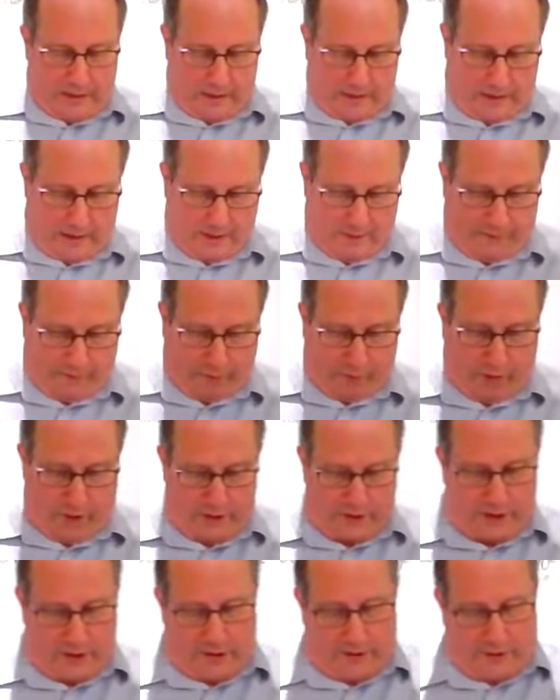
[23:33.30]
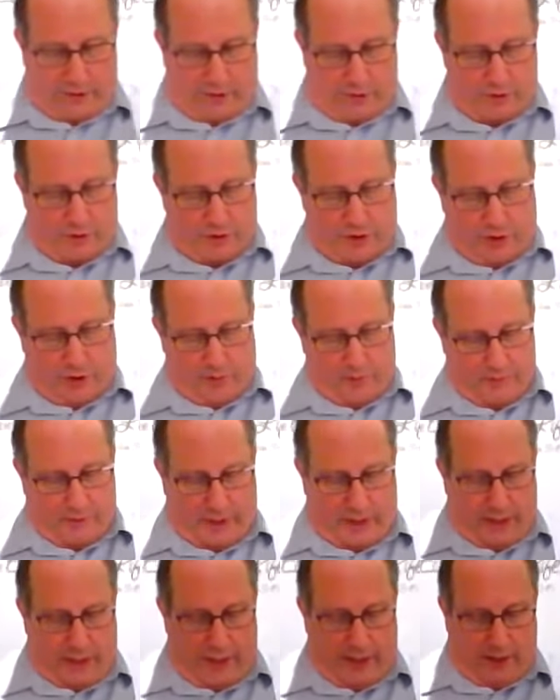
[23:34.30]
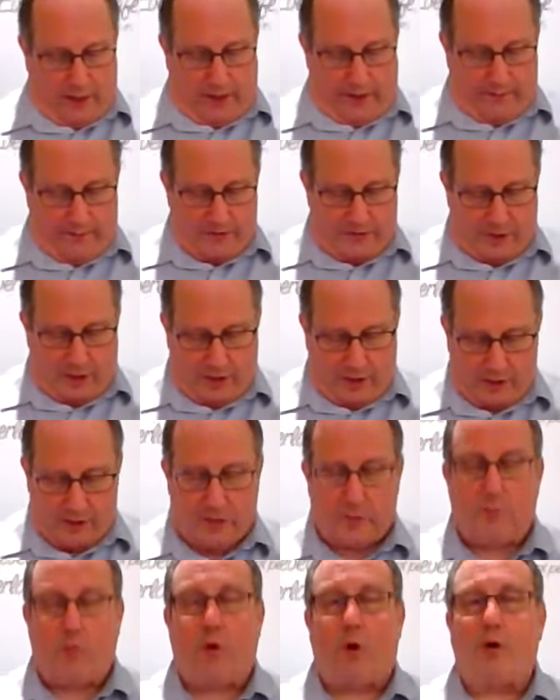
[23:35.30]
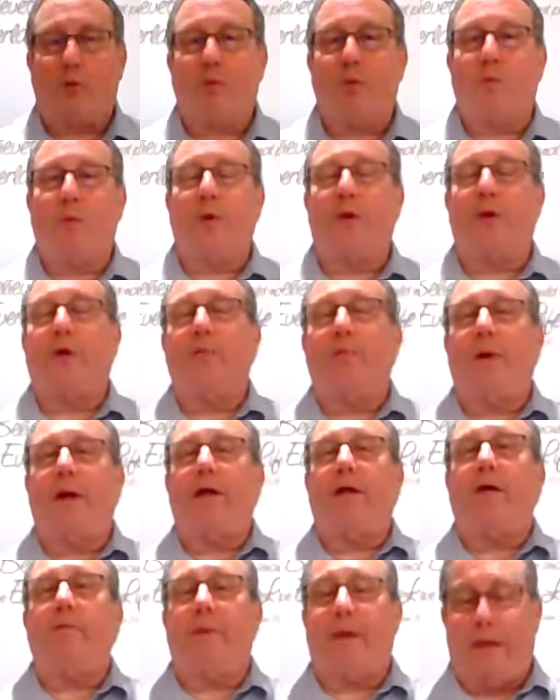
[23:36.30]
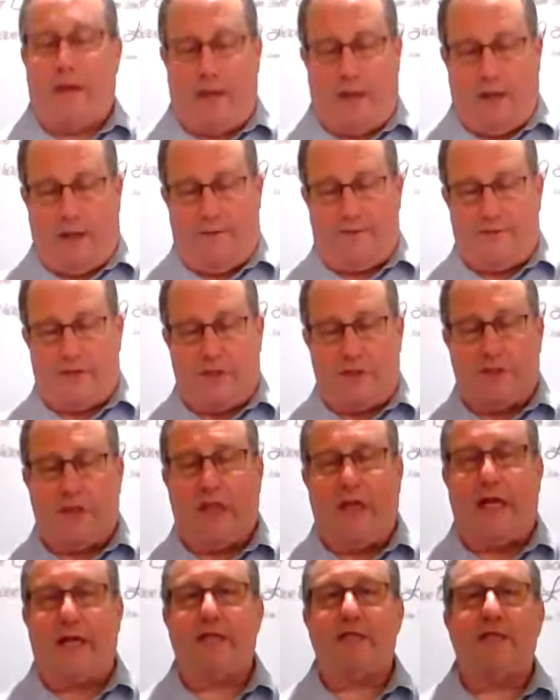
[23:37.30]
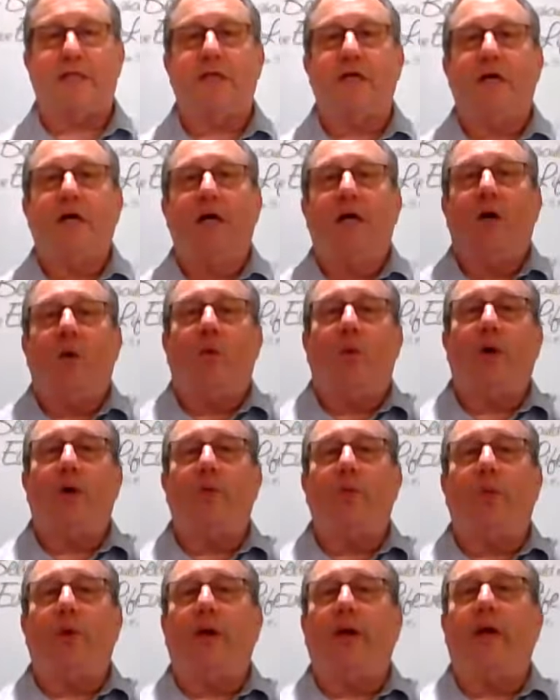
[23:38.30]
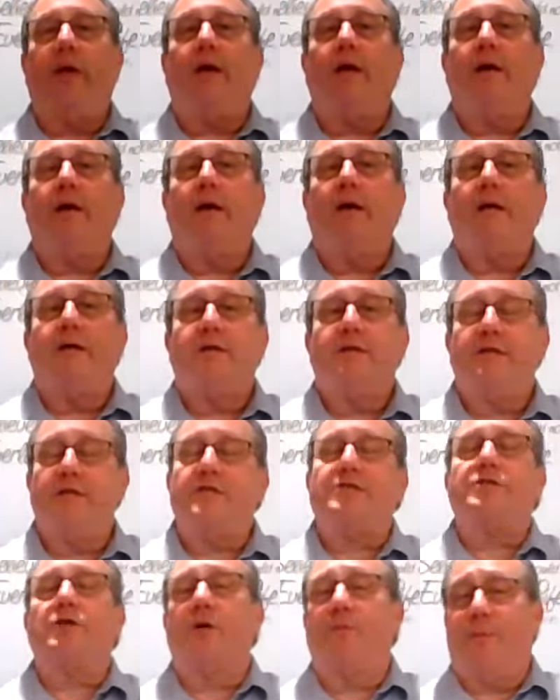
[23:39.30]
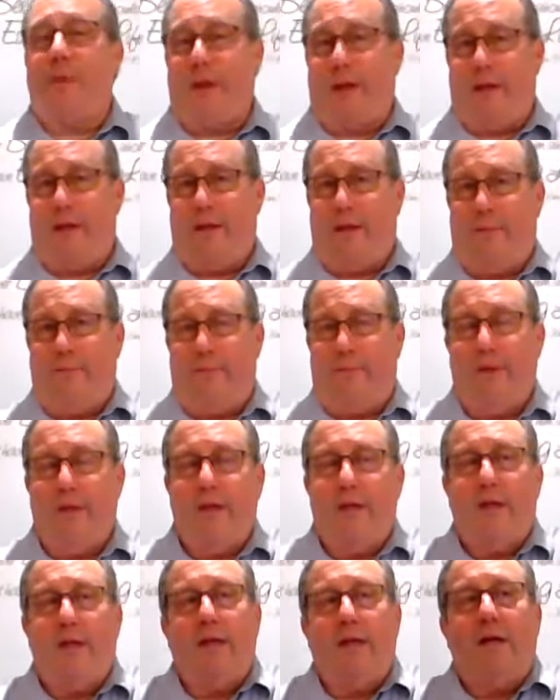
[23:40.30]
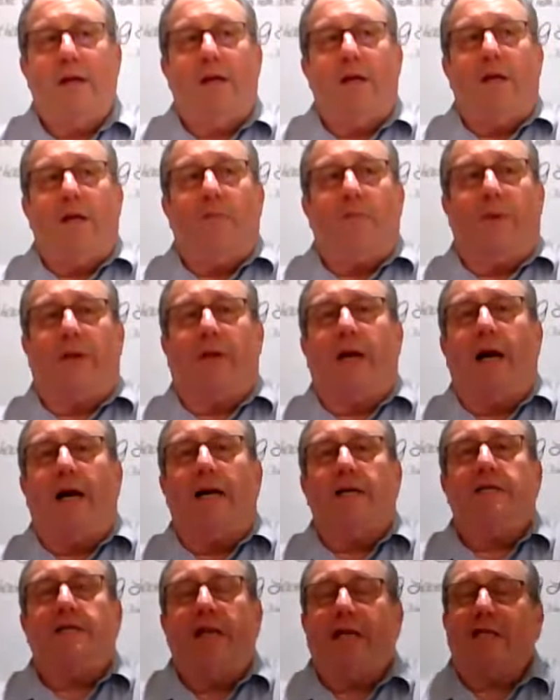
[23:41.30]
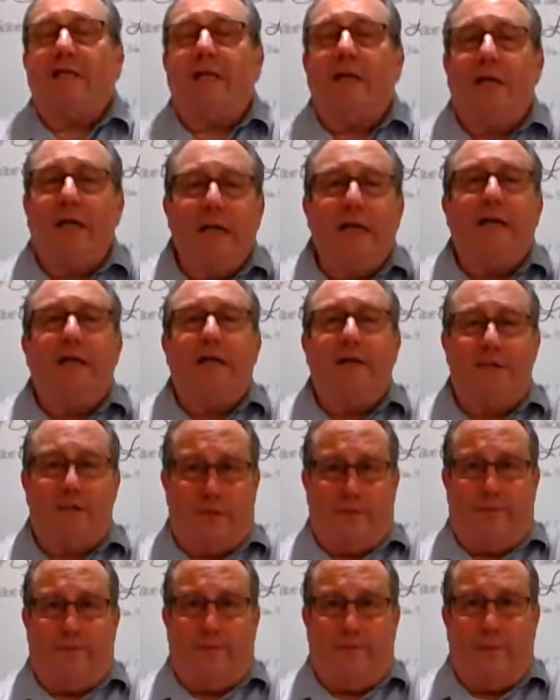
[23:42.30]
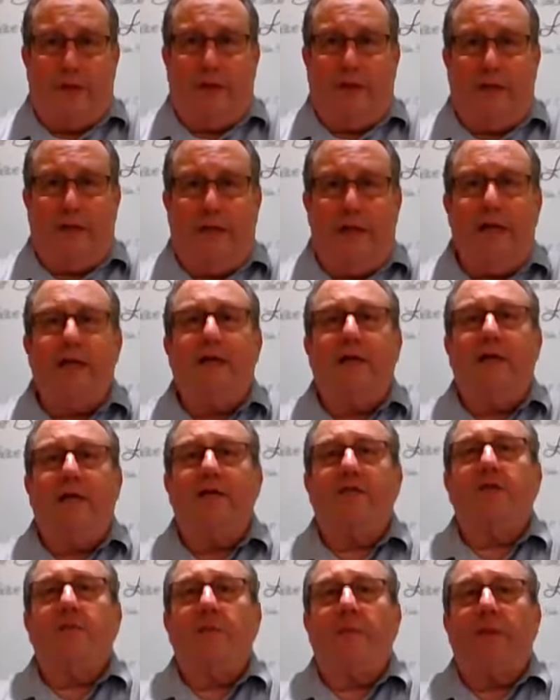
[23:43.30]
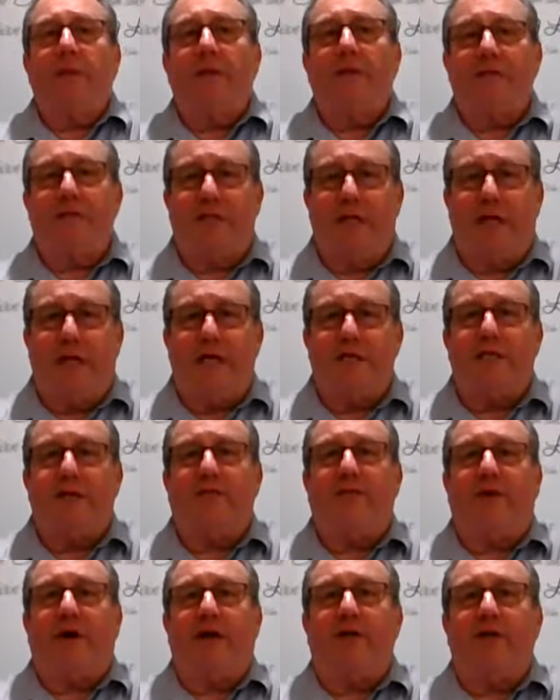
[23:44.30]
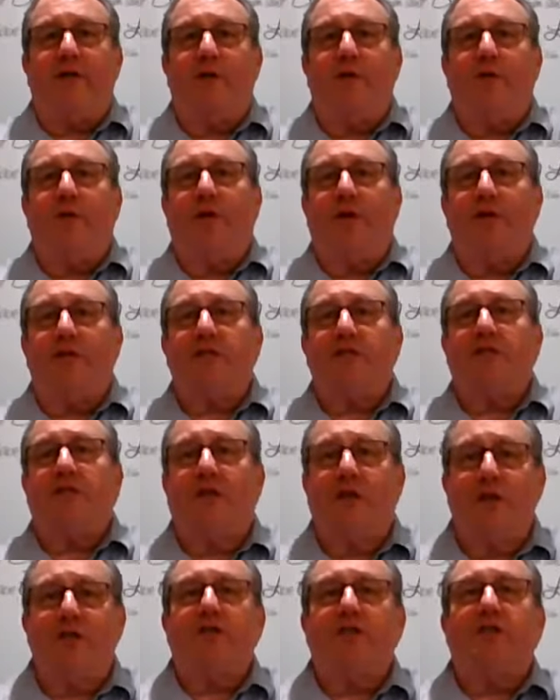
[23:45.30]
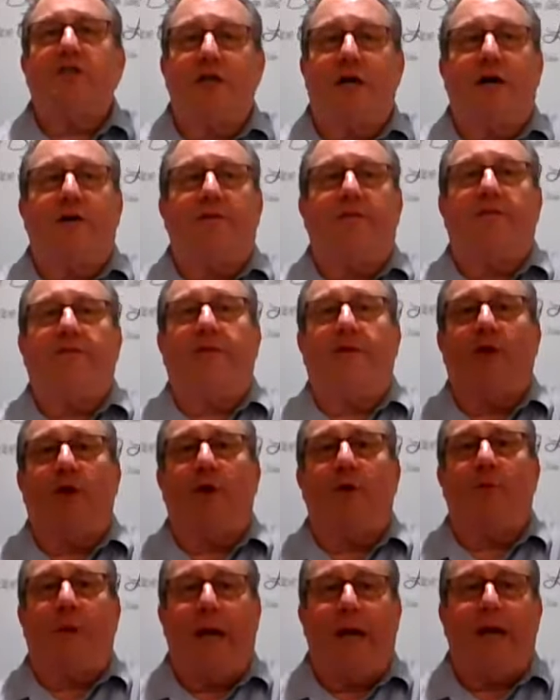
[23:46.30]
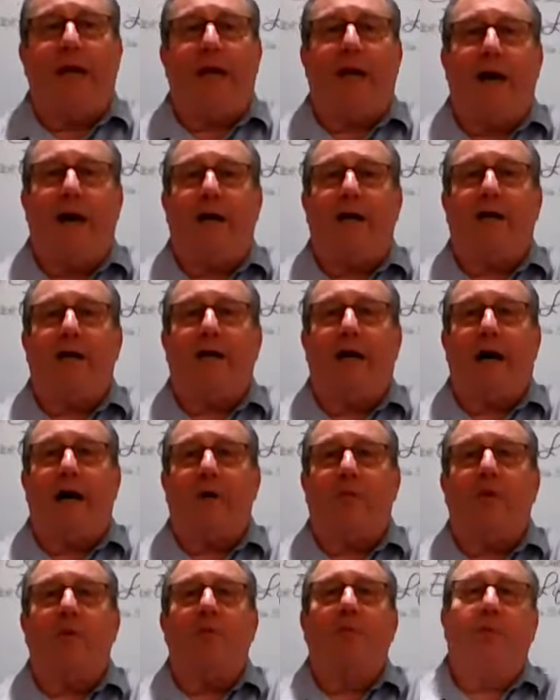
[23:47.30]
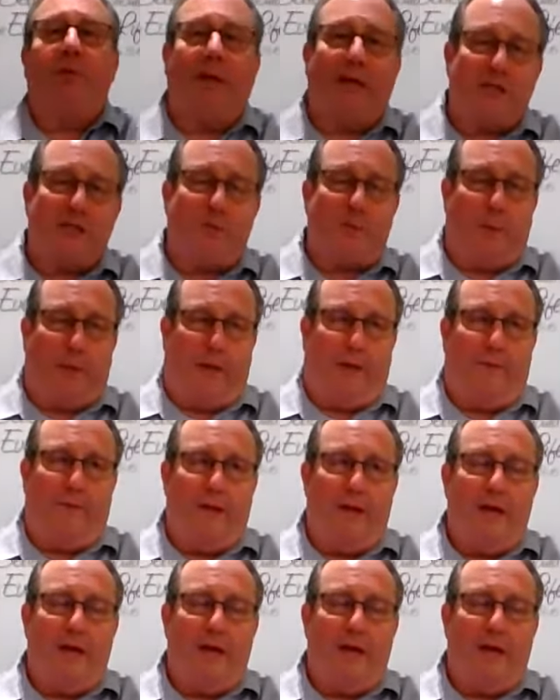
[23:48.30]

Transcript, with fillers: uh, for us in those terms that He loves us more when we obey Him, and He loves us less when we disobey Him. But, guys, that's legalism. Legalism is, says if I do this good stuff and obey God, God will bless me.